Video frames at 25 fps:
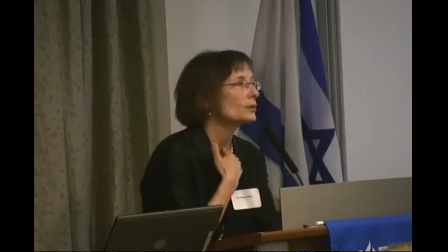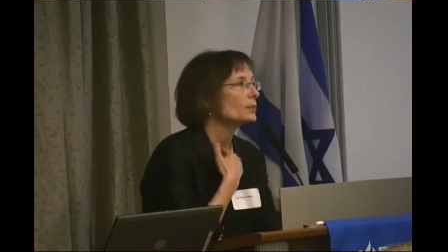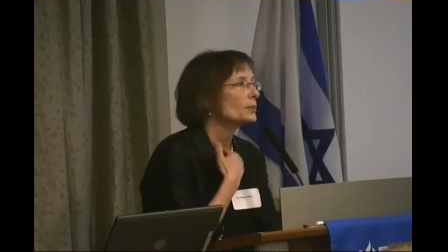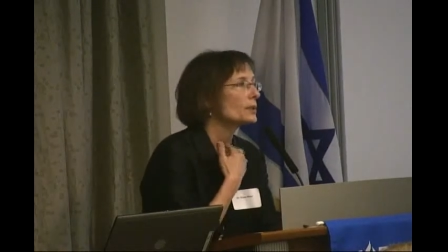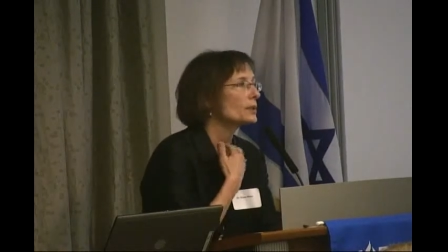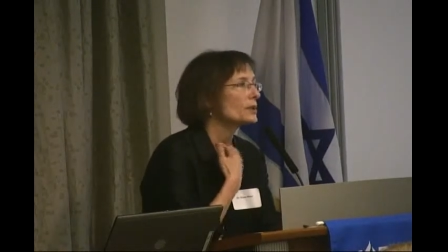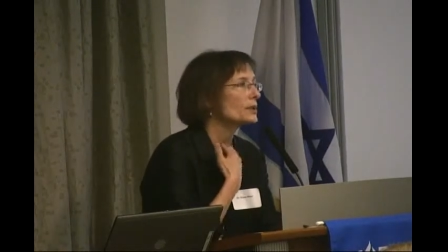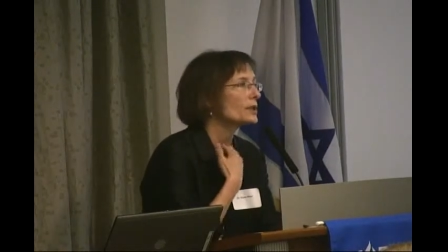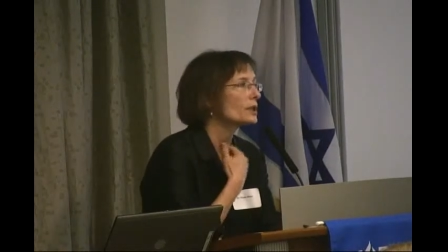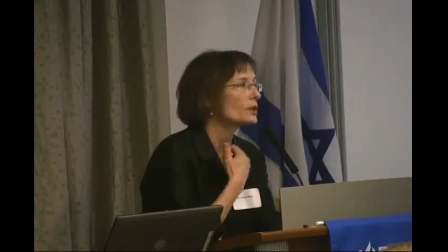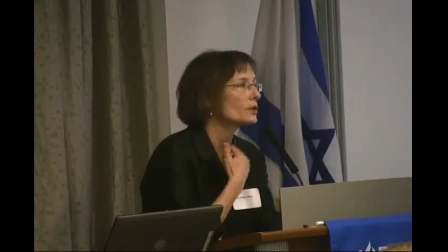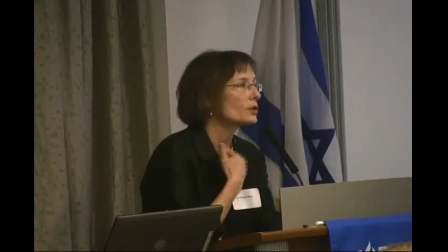
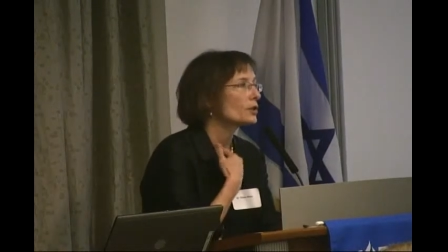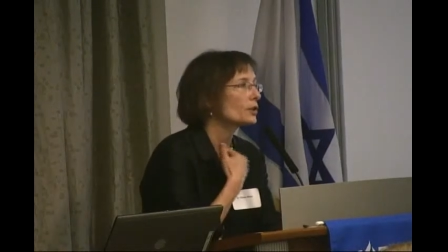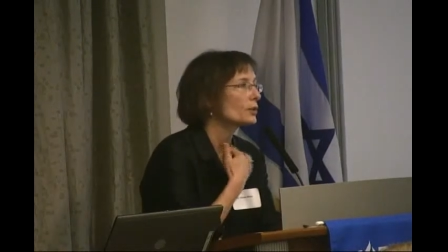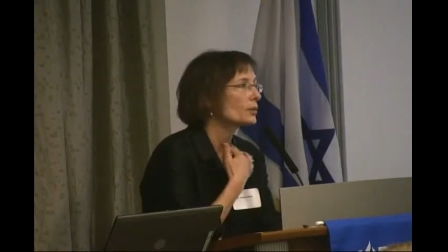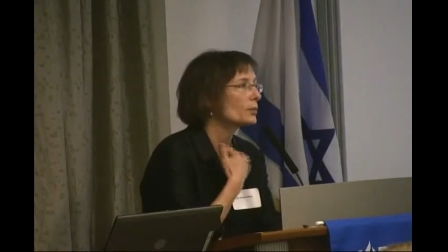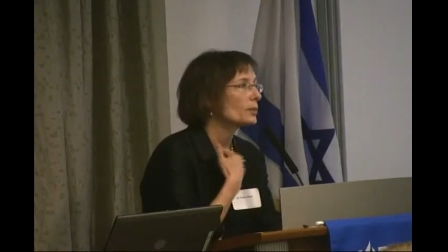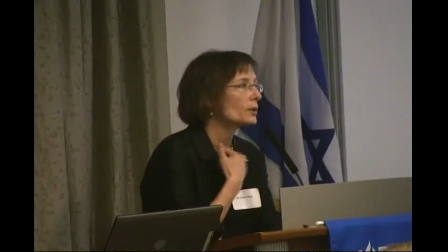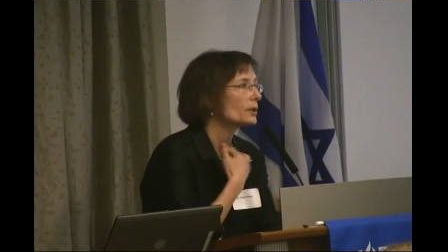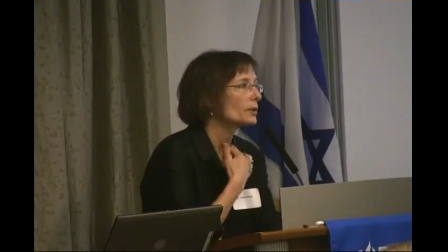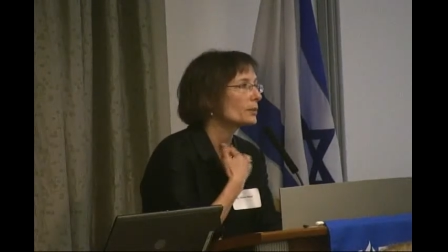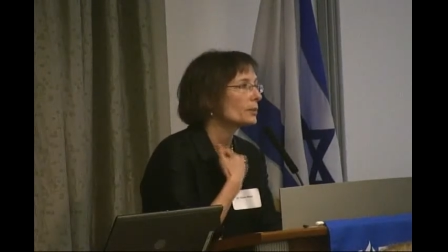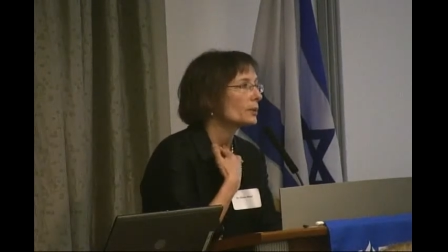procedure to
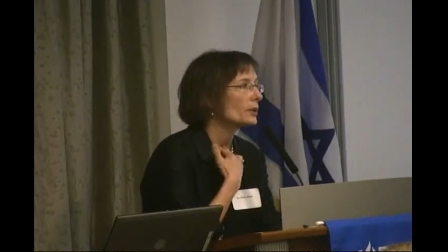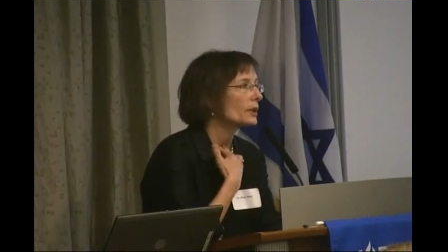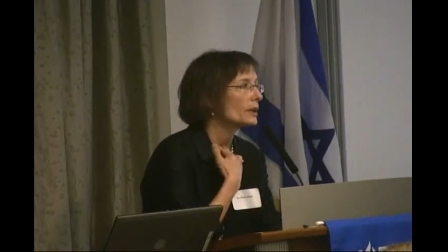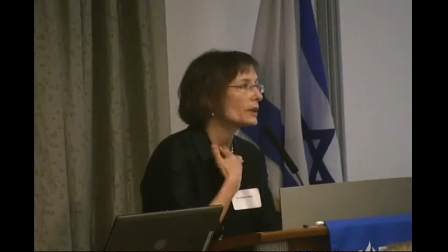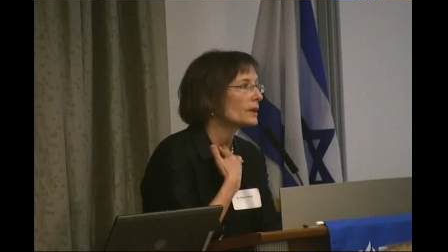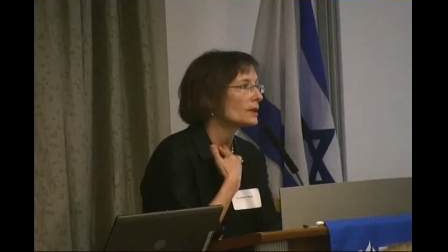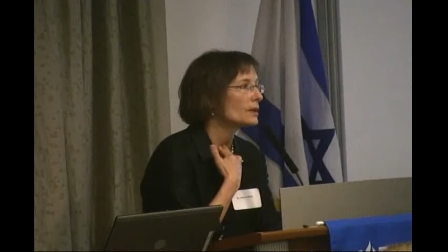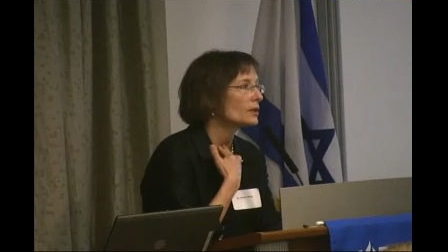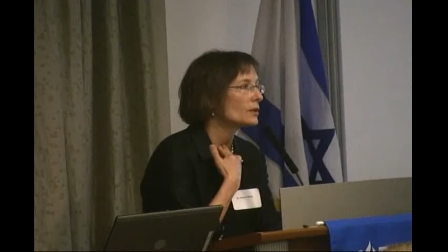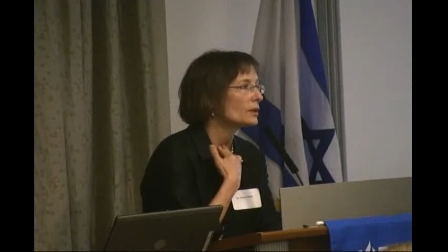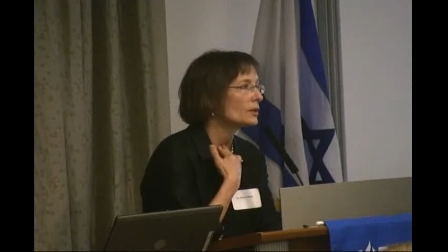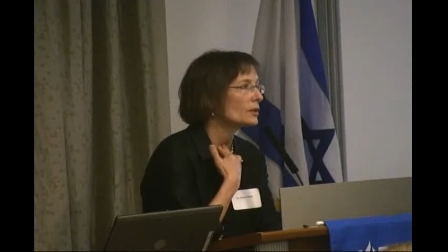put a
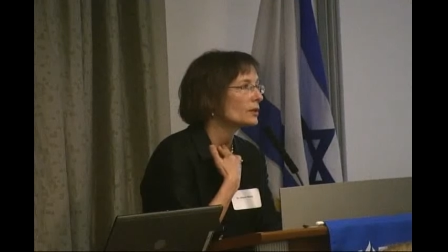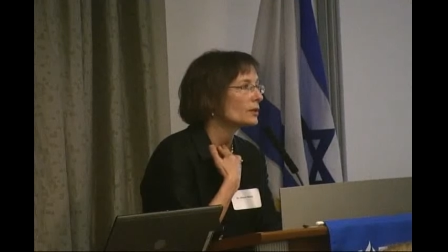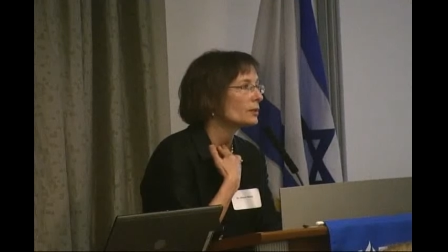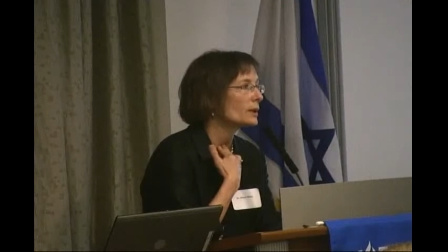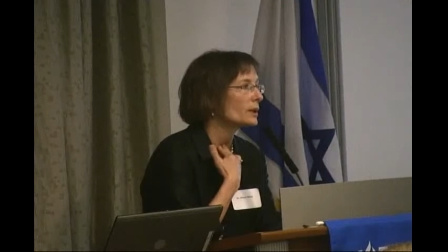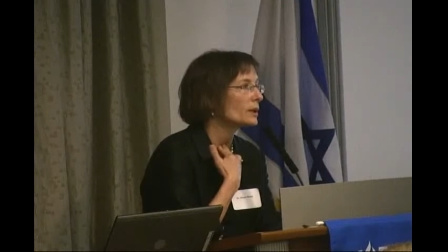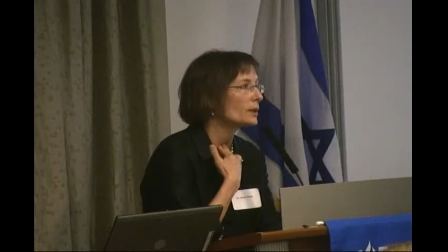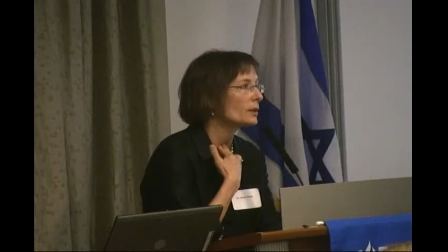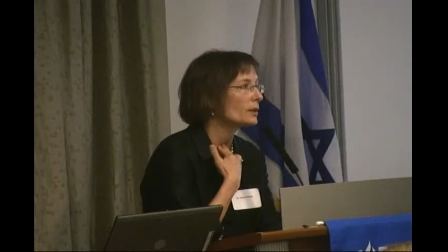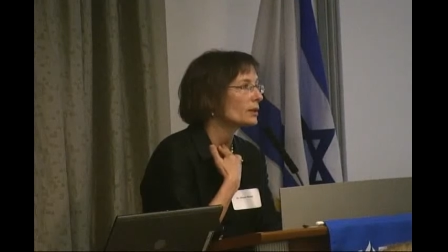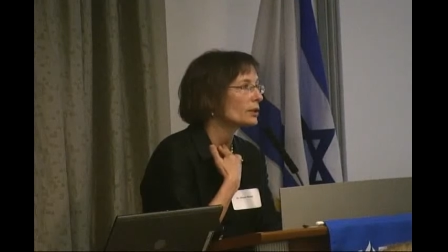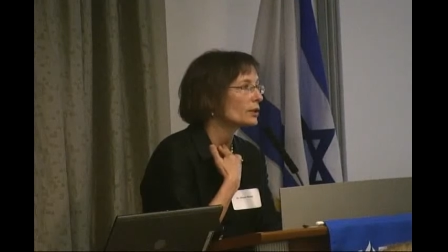breathing tube
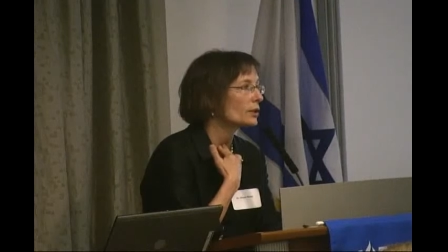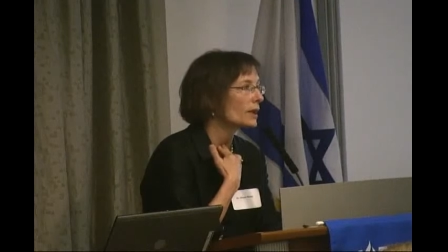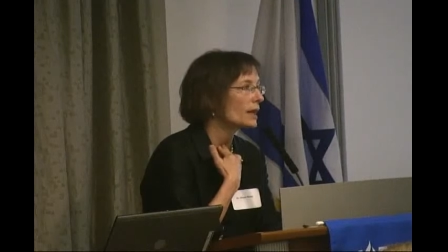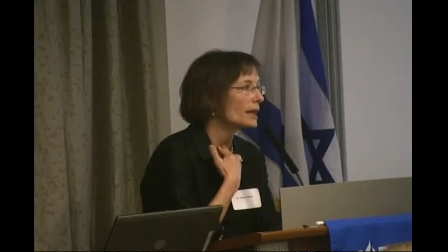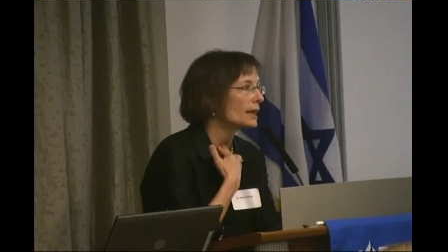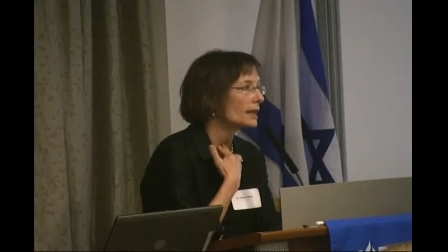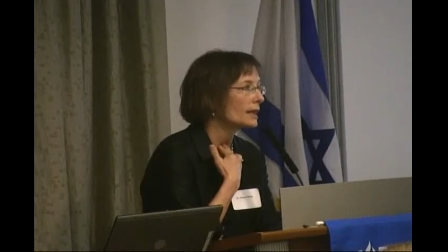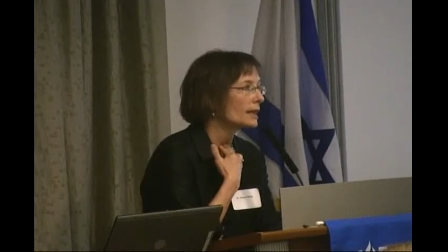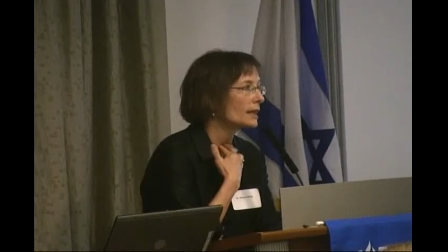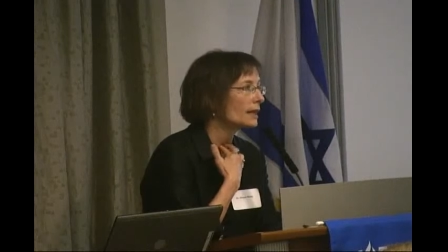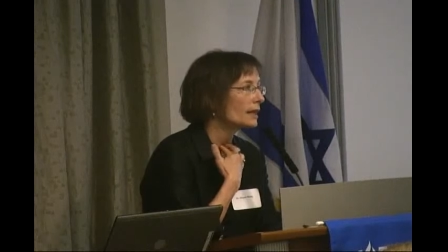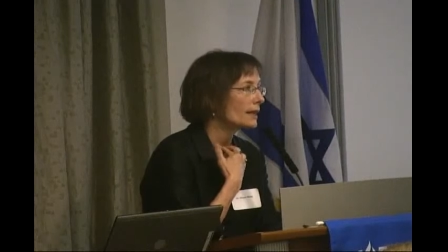in her
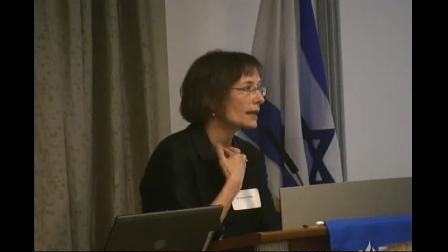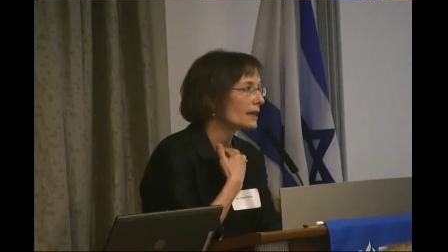trachea.